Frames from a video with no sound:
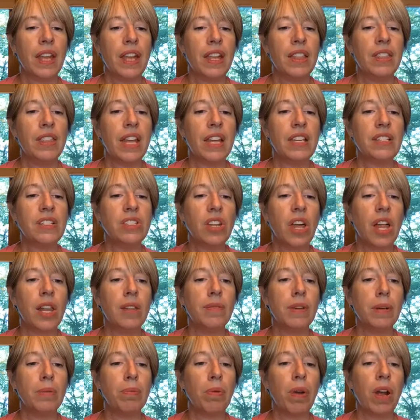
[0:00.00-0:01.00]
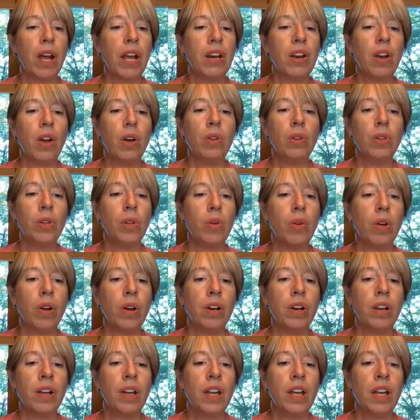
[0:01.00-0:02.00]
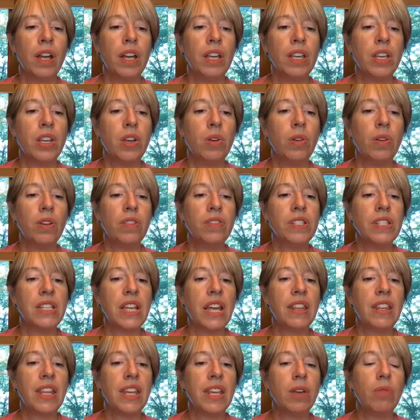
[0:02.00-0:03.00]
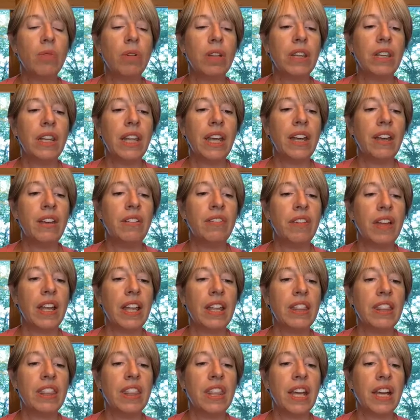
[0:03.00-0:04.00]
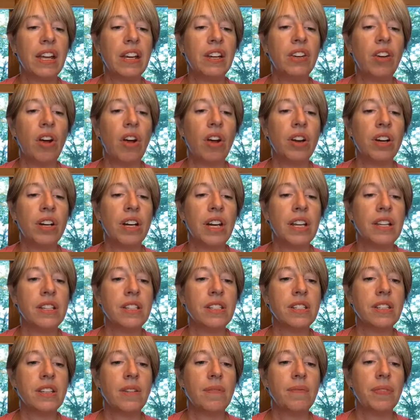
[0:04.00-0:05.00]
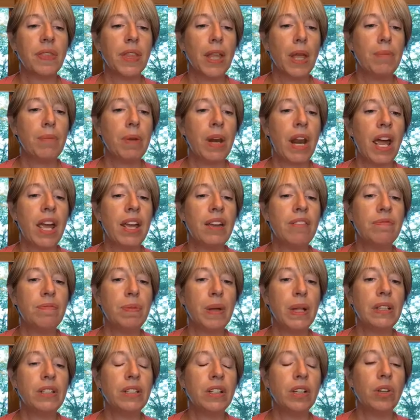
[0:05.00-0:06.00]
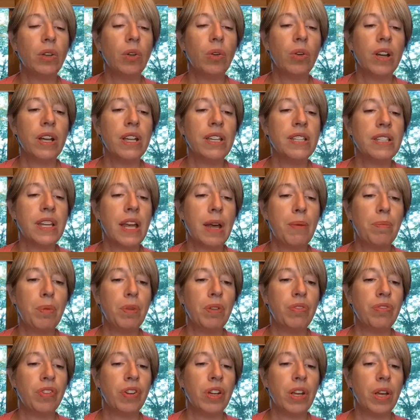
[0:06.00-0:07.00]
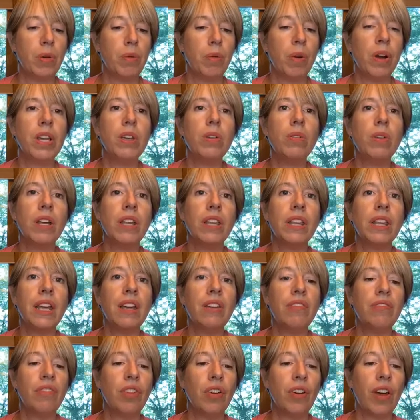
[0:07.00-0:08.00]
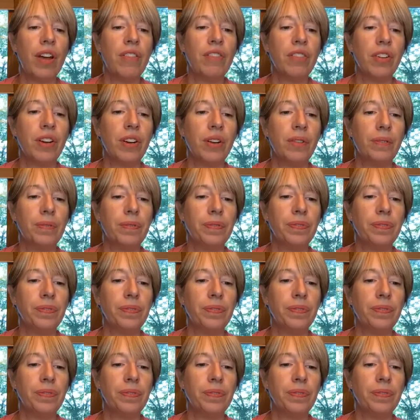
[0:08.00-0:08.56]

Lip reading: Then Solomon prayed, "O Lord, you have said that you would live in thick darkness, but I have built a glorious temple for you where you can live forever."